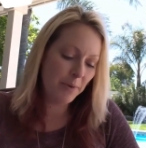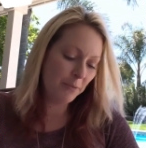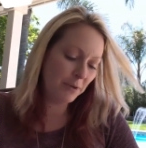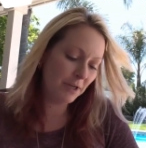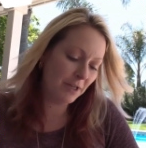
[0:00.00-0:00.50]
But
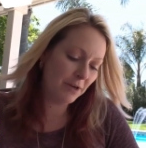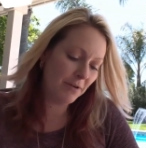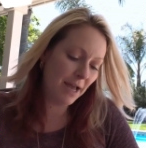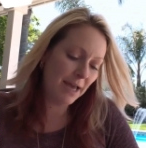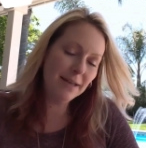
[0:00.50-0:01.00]
we're gonna go
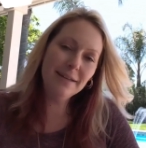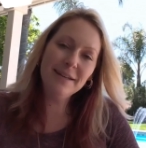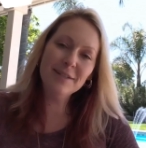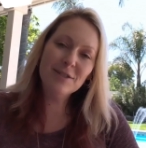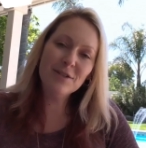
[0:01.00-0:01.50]
ahead and
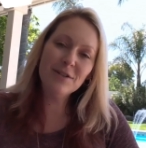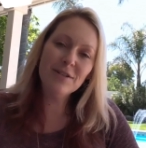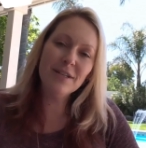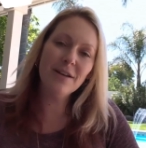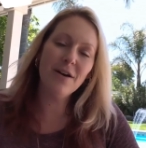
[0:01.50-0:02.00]
get started